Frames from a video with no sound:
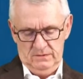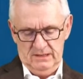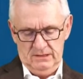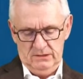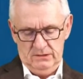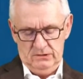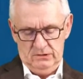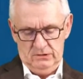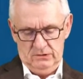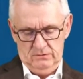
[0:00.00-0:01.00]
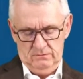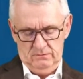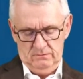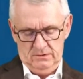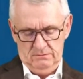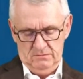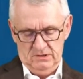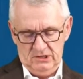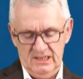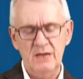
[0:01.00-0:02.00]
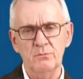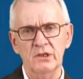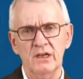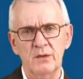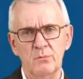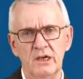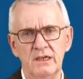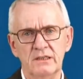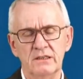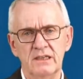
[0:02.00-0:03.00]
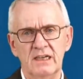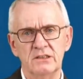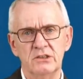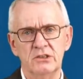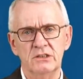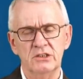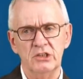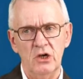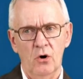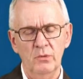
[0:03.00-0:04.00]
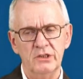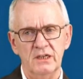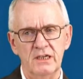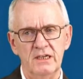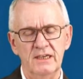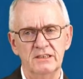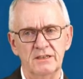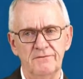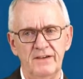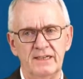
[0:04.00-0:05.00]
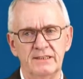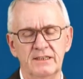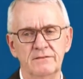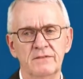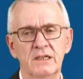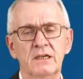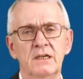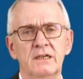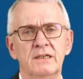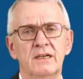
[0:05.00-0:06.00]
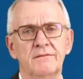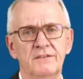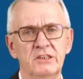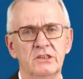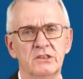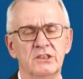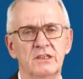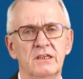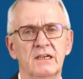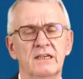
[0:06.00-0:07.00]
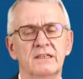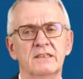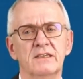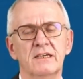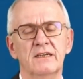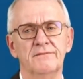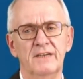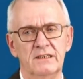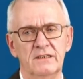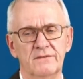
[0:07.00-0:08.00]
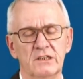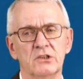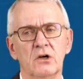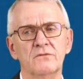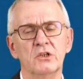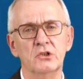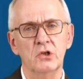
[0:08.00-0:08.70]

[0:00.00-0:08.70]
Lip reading: the statement I made, that the geometry is effective, the efficiency and the effectiveness of the